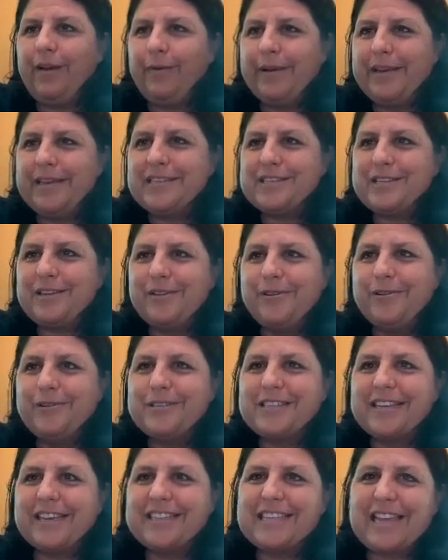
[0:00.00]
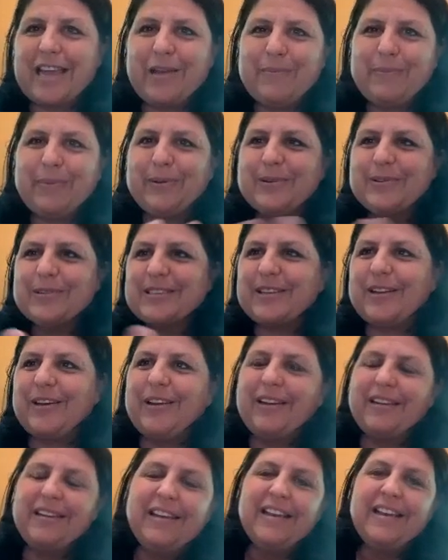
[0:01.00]
always use examples
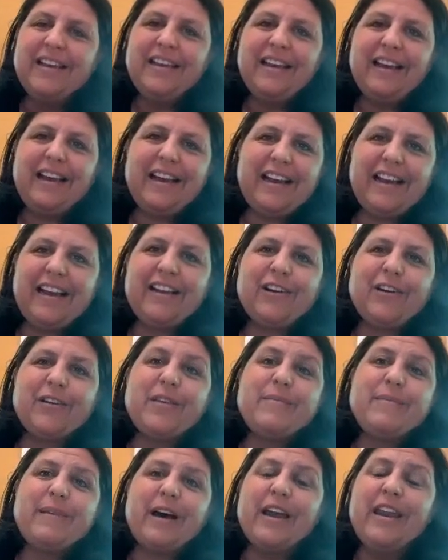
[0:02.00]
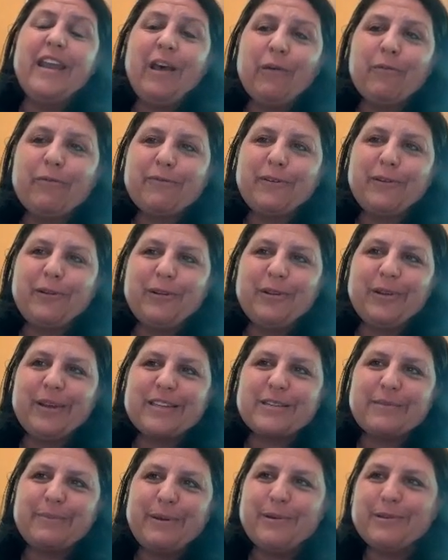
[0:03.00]
on yes. I call them unhelpful
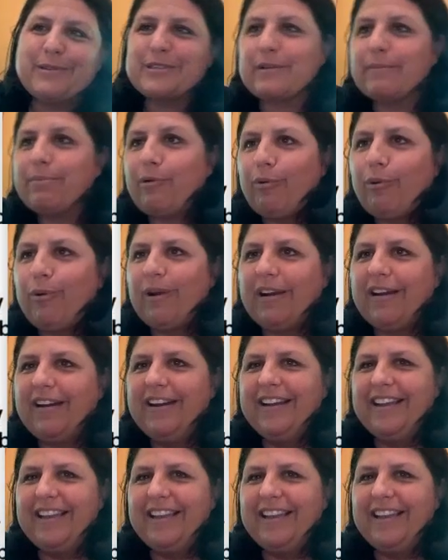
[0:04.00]
as opposed to poor.